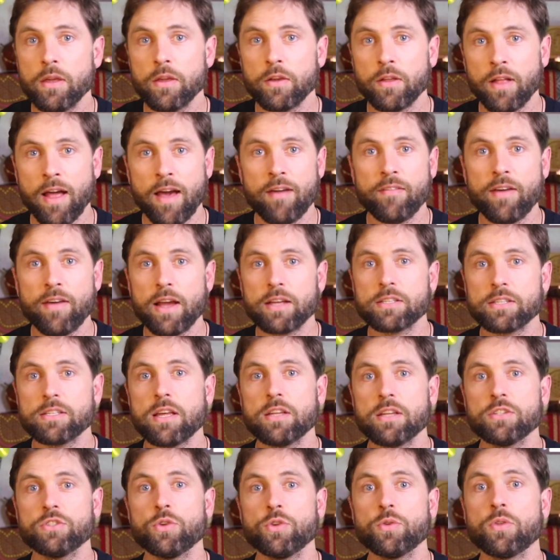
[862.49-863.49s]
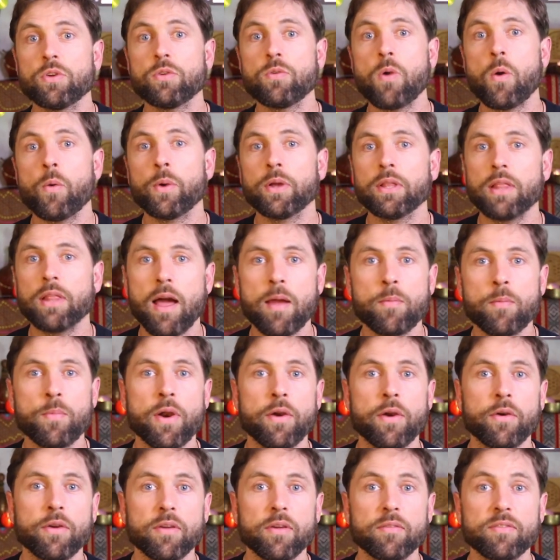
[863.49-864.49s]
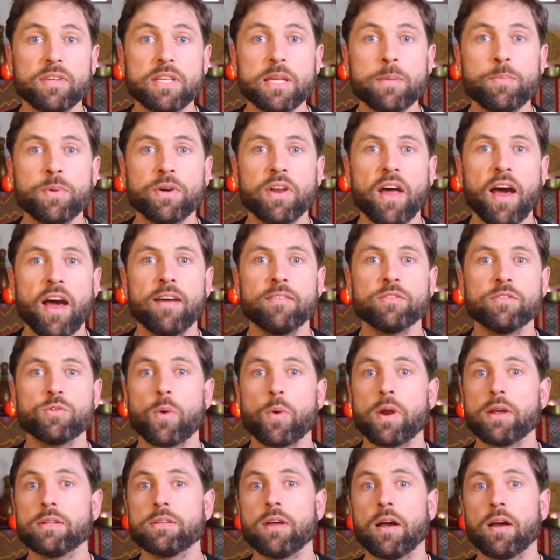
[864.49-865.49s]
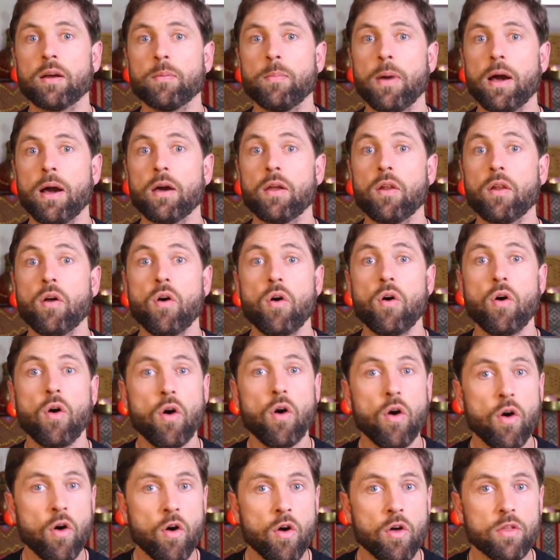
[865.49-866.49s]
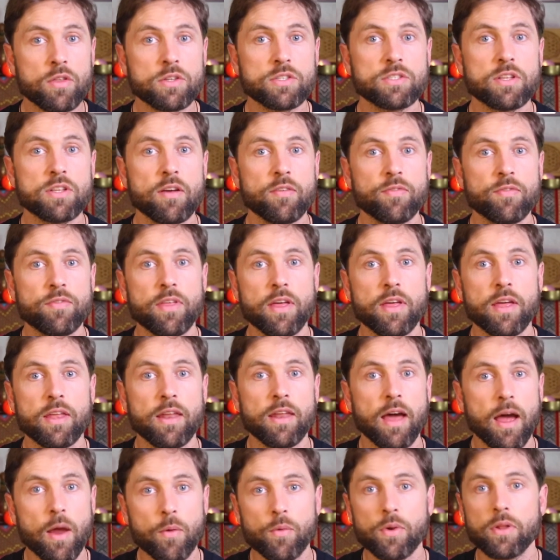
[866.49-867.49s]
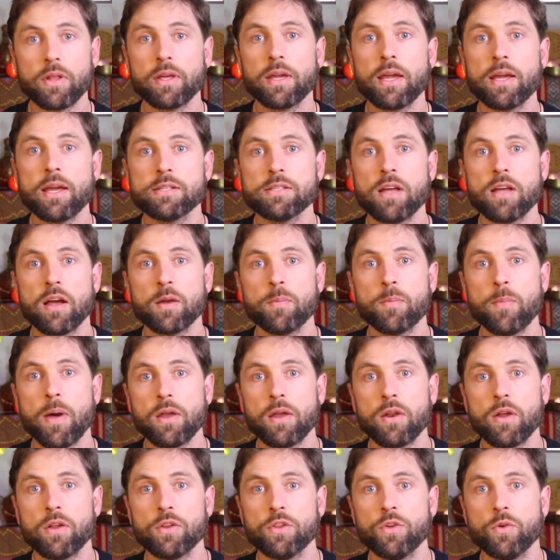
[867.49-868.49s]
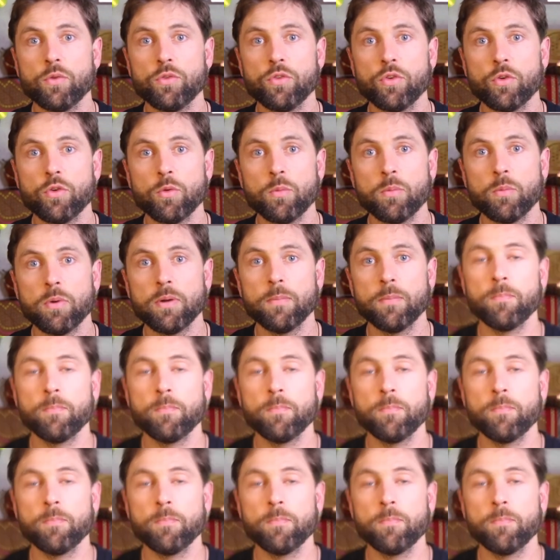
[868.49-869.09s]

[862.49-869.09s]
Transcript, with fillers: You'll have access to the growing library of deeper dives, where I talk about all the stuff that I really can't talk about on YouTube.